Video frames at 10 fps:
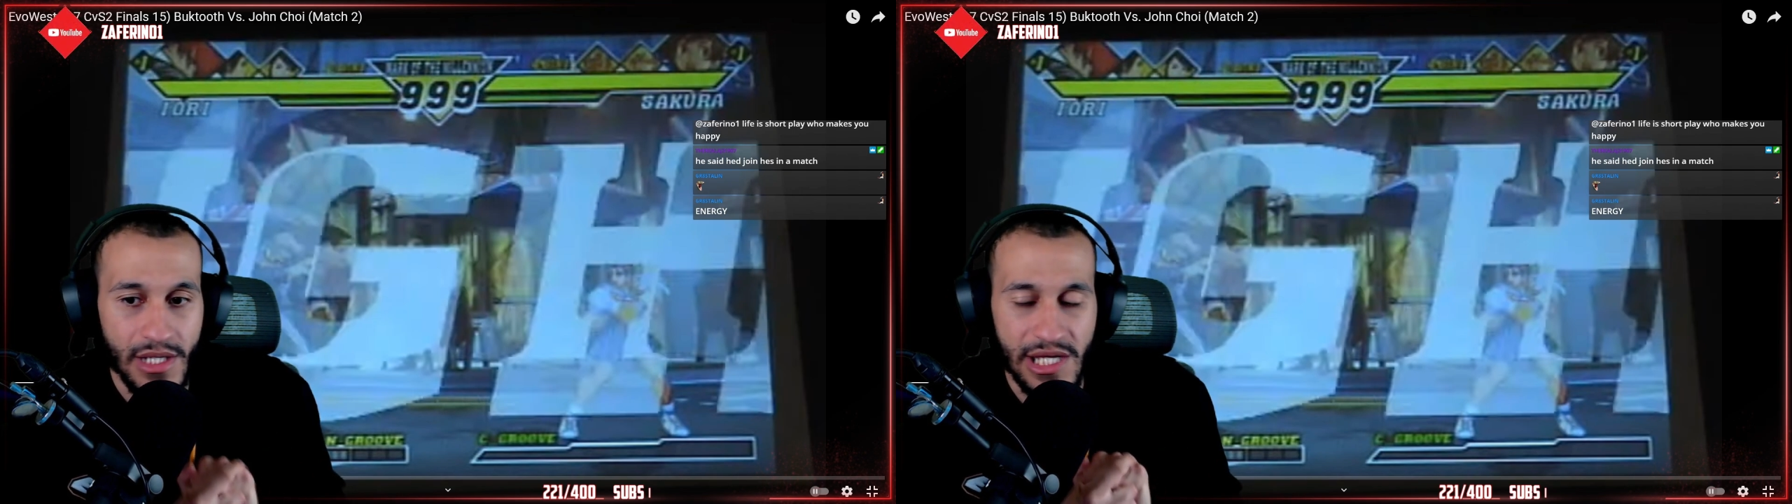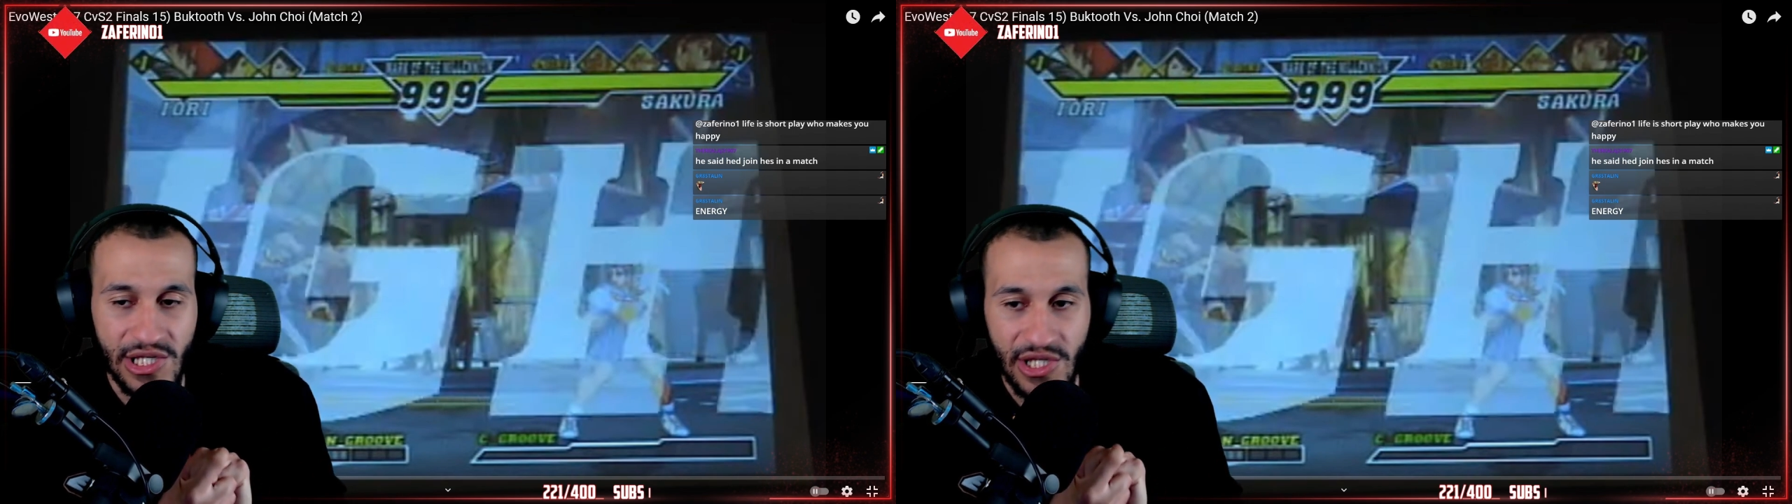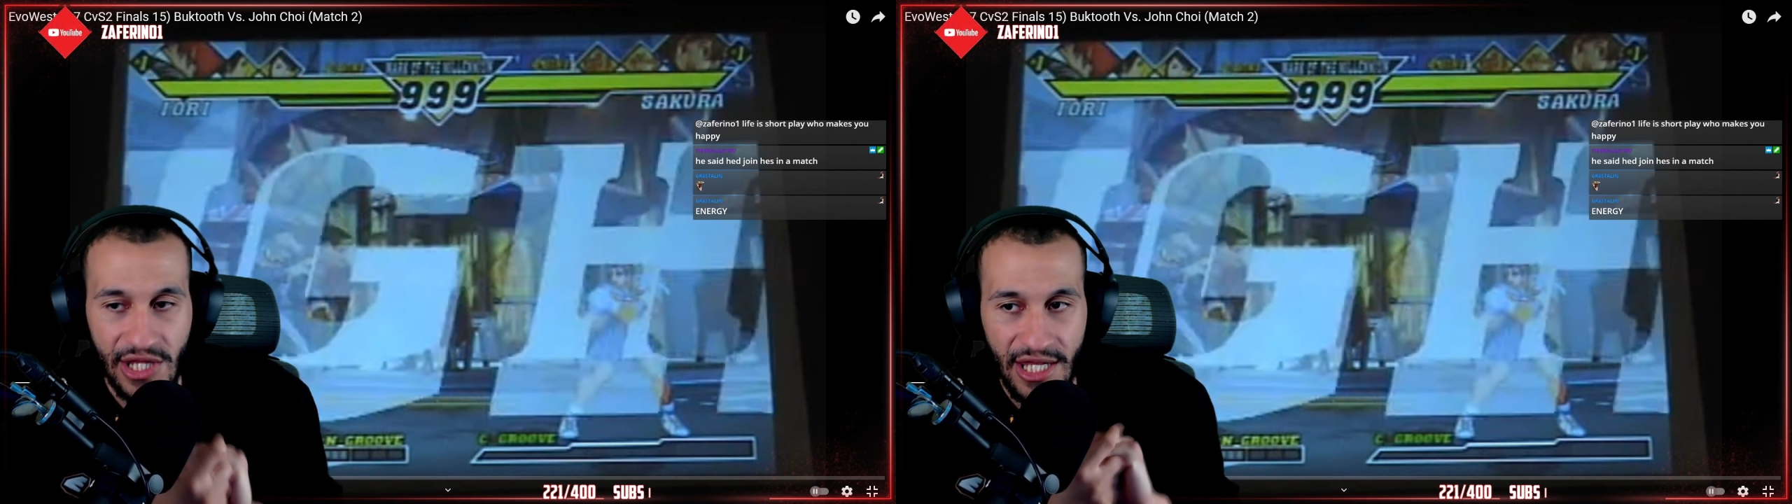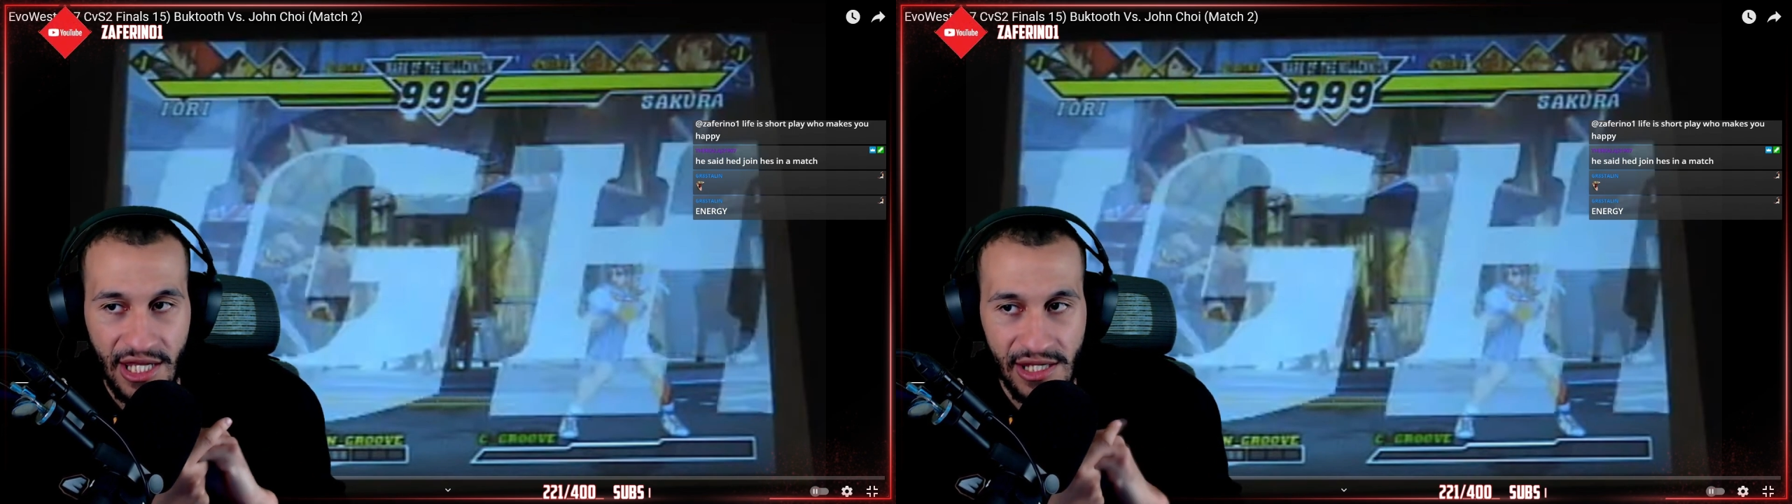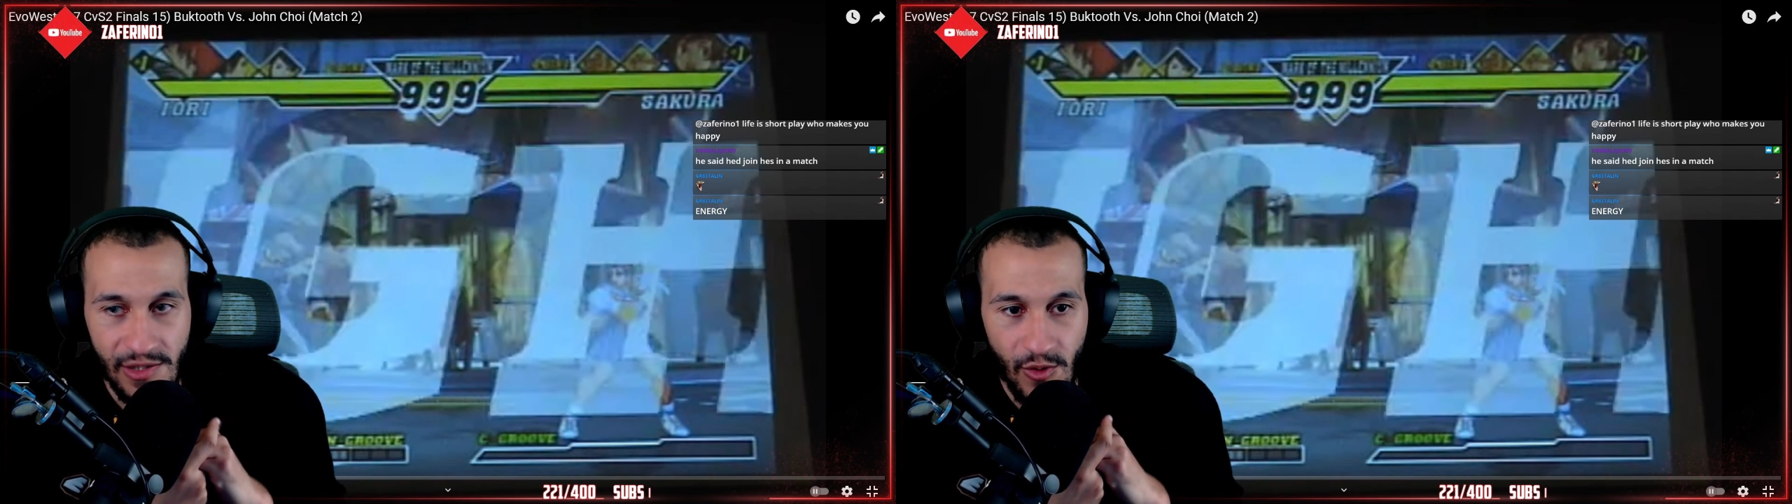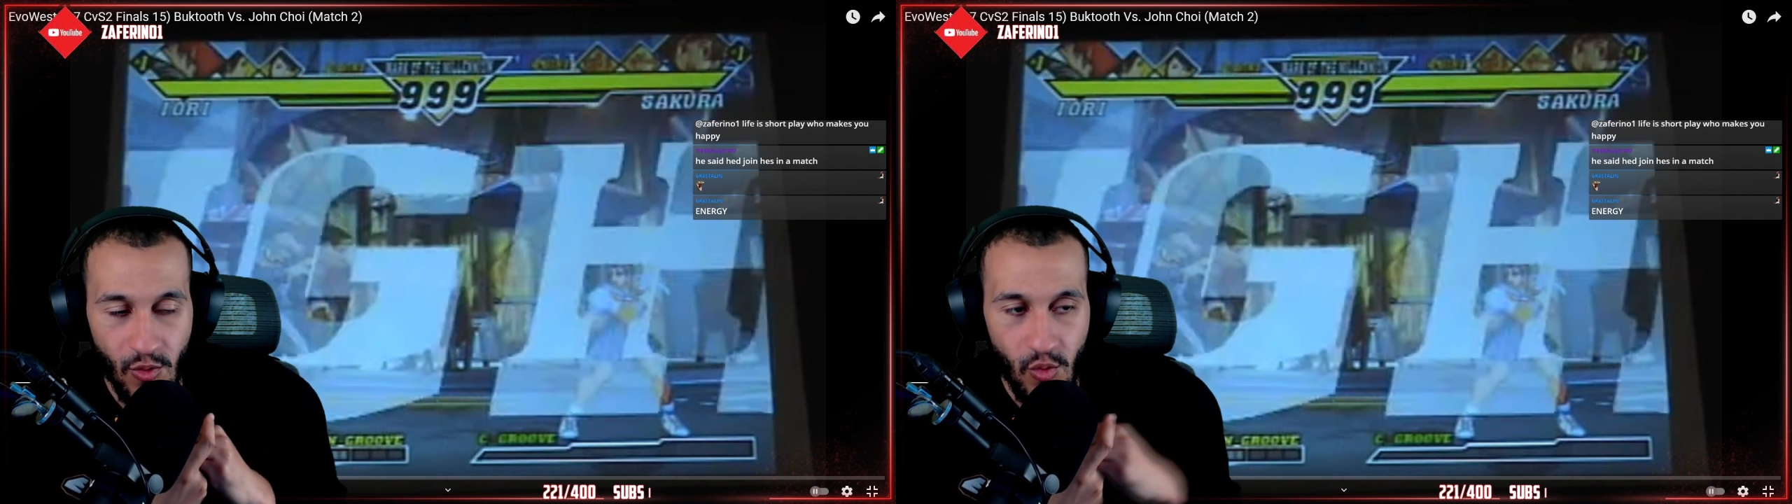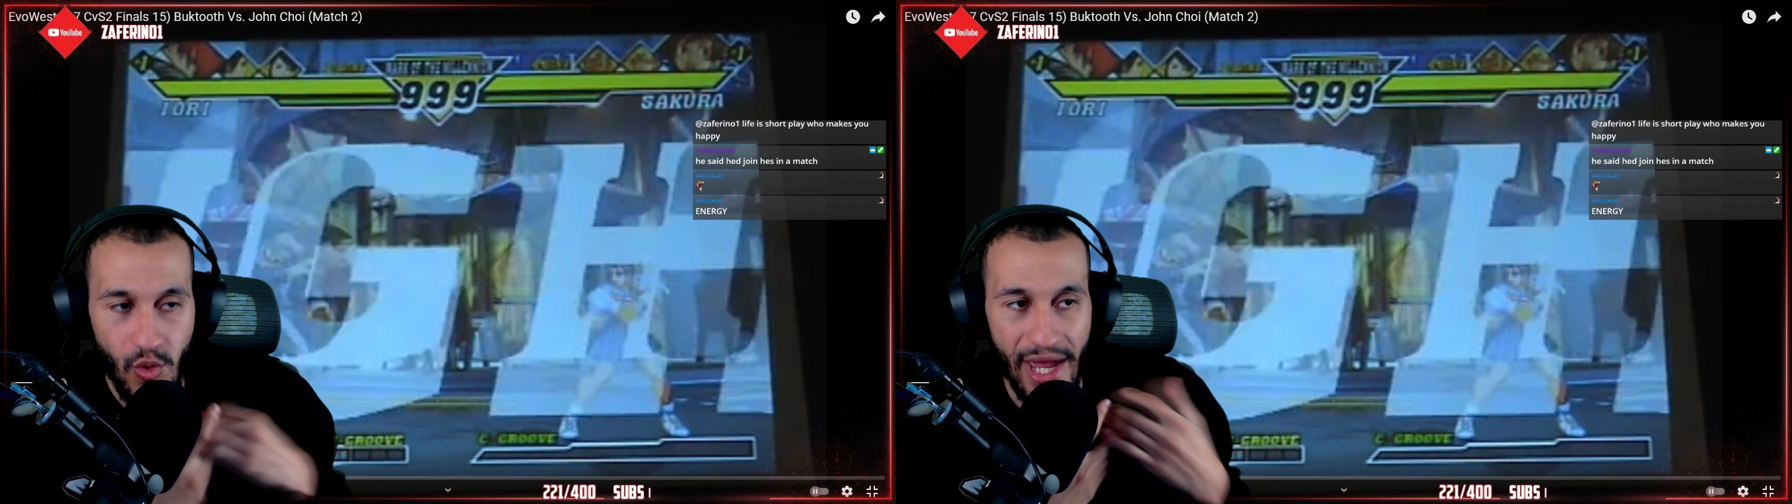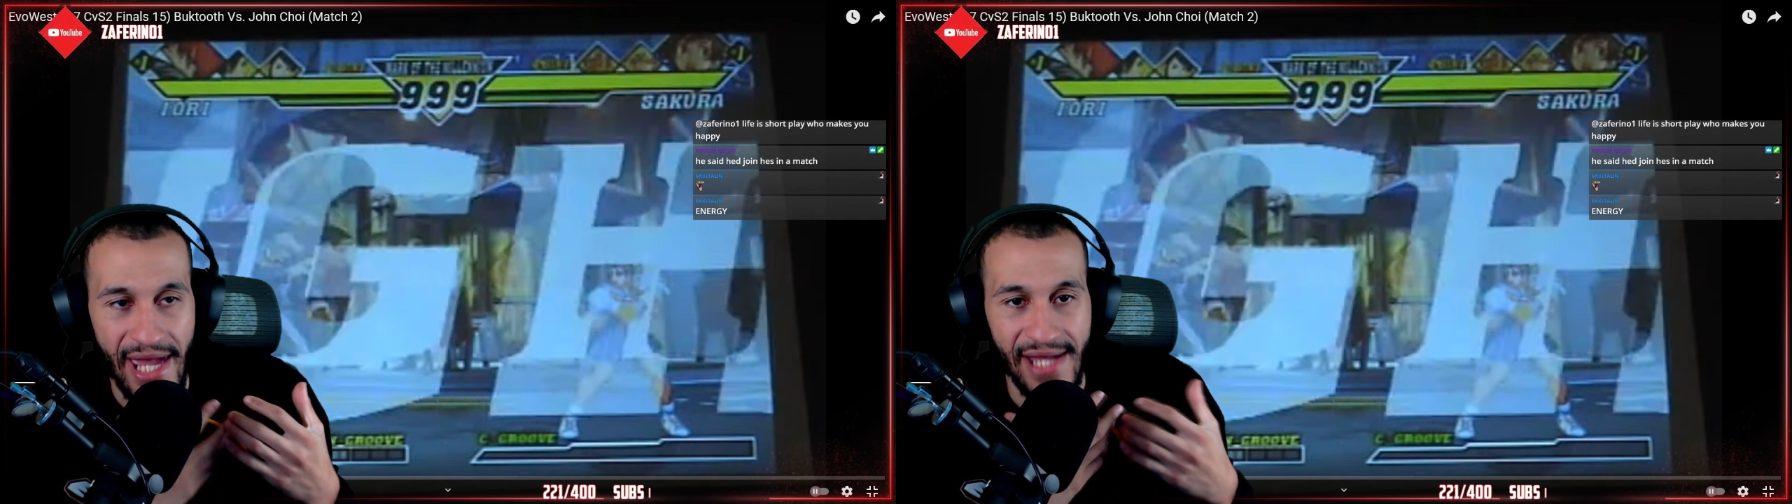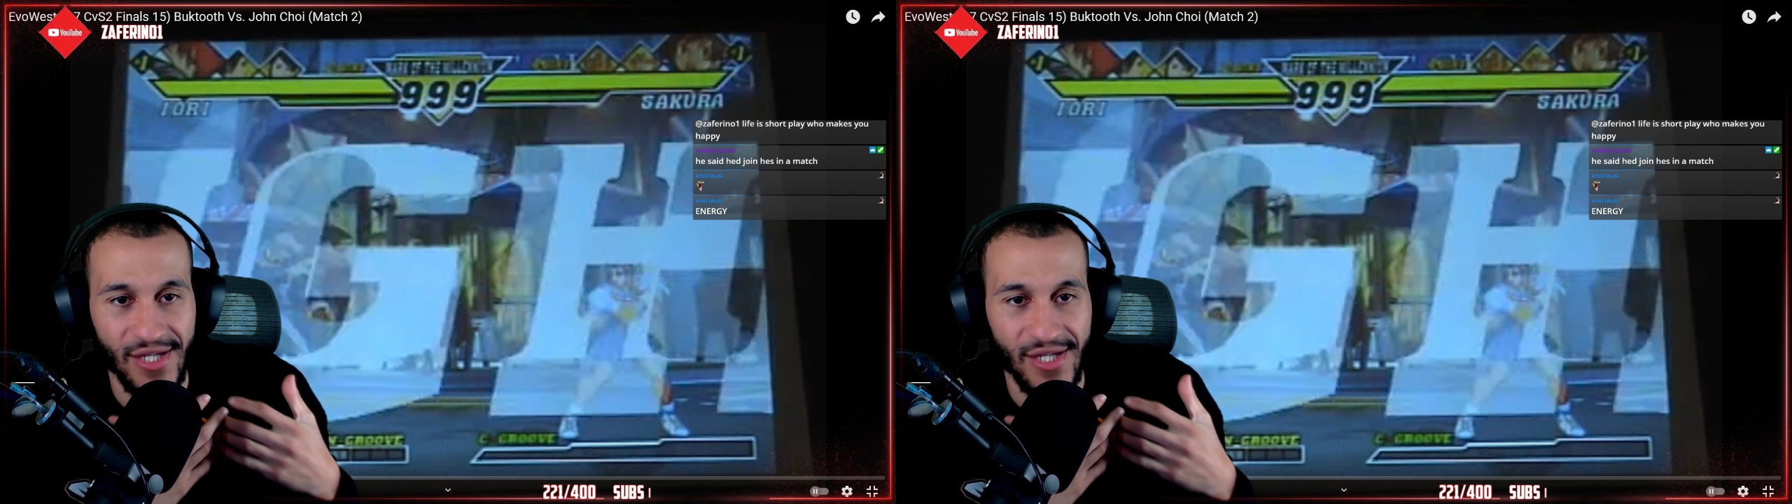is the way